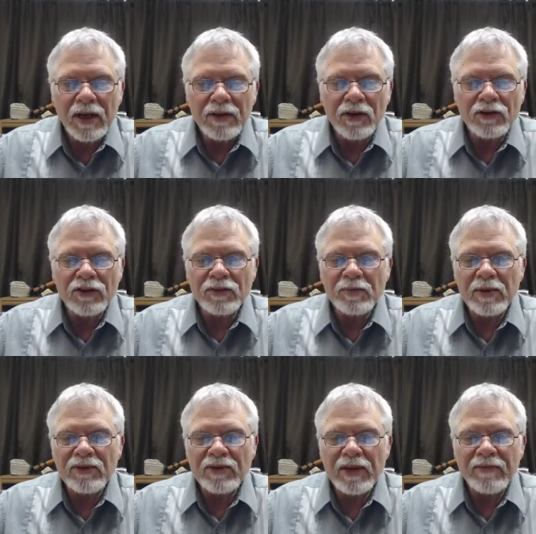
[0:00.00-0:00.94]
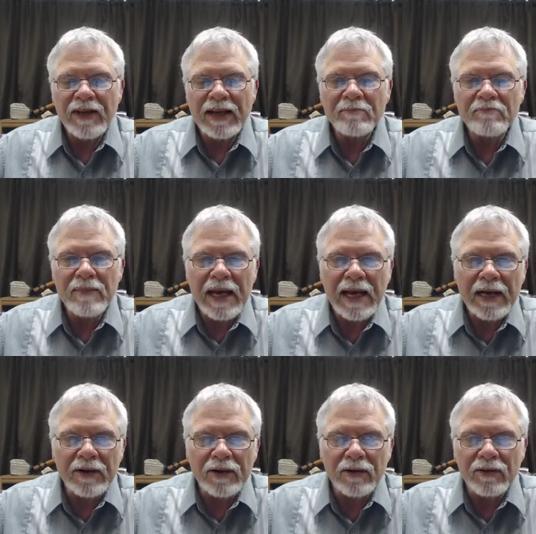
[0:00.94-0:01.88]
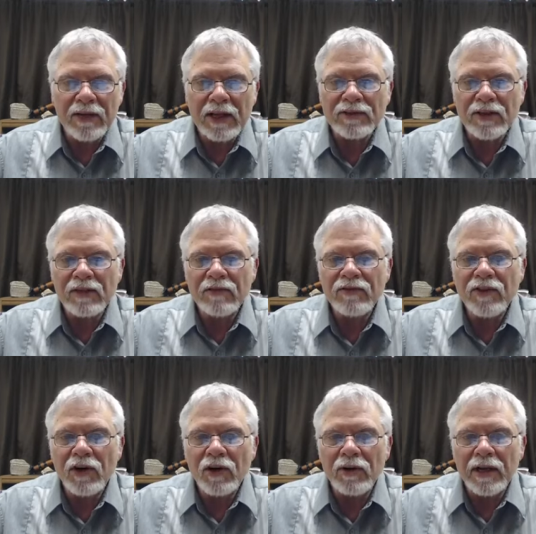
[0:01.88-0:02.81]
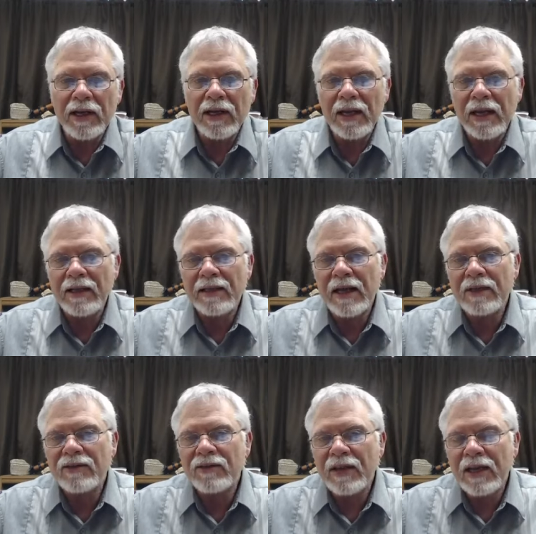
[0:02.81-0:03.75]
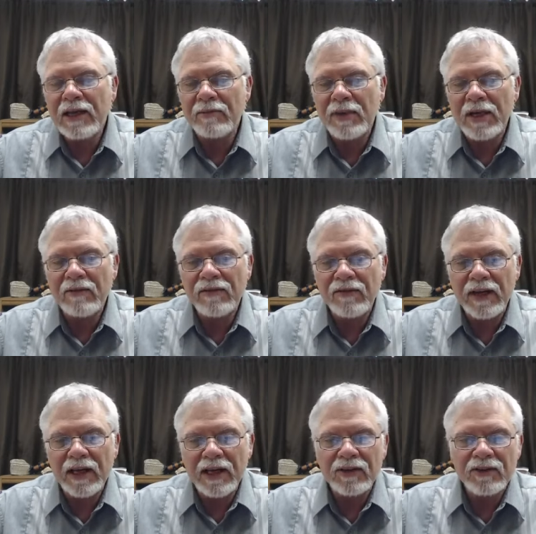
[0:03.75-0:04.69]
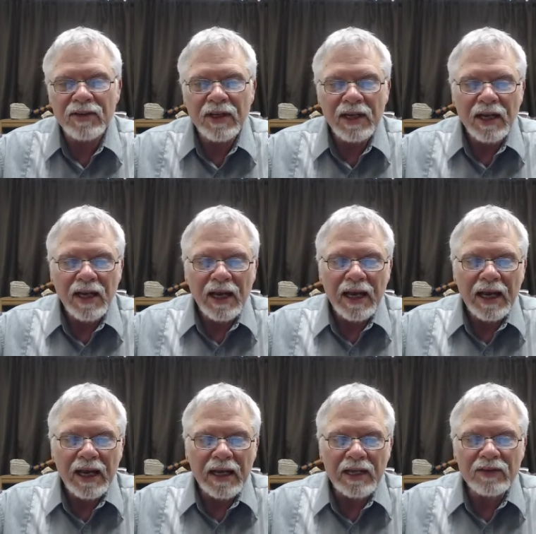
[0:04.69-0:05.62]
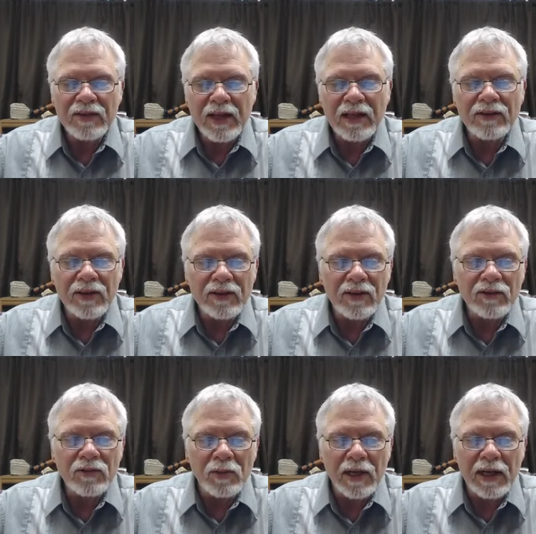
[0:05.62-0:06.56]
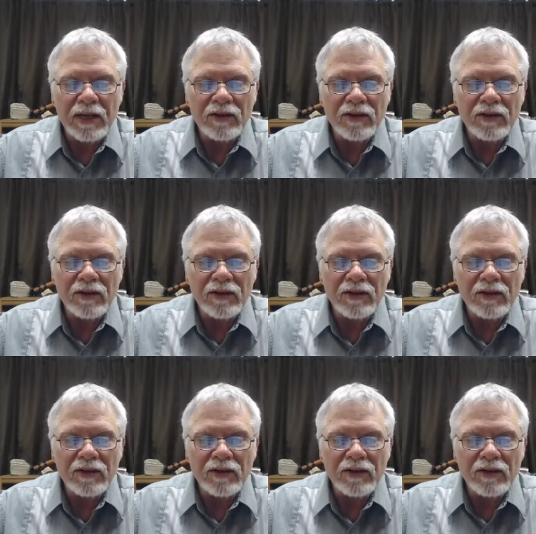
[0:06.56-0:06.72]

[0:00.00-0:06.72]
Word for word: There's a specific manner that's unfolding in that state of being fixed and he says it this way.